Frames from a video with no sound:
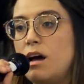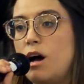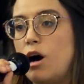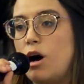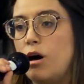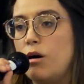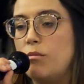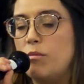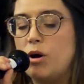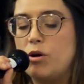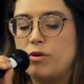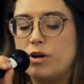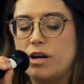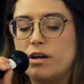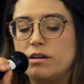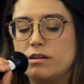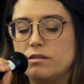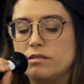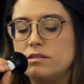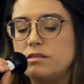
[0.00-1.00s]

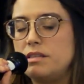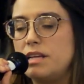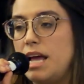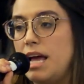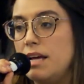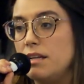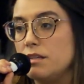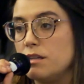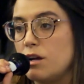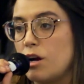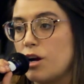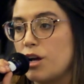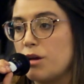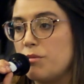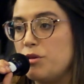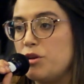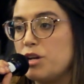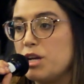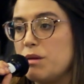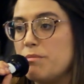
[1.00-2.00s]
homeowners and our
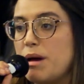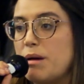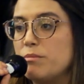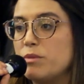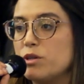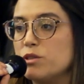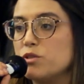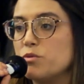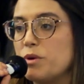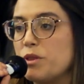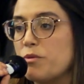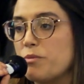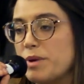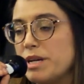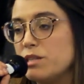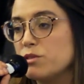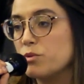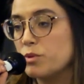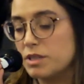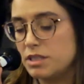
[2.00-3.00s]
community members with the
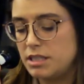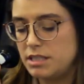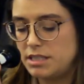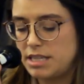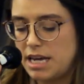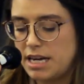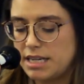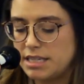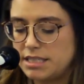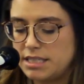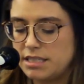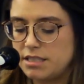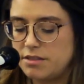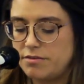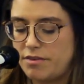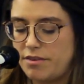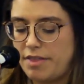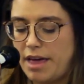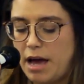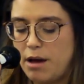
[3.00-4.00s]
resources that exist
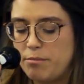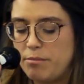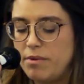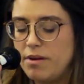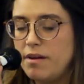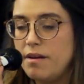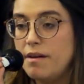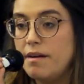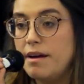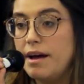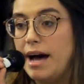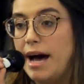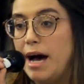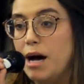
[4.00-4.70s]
for them.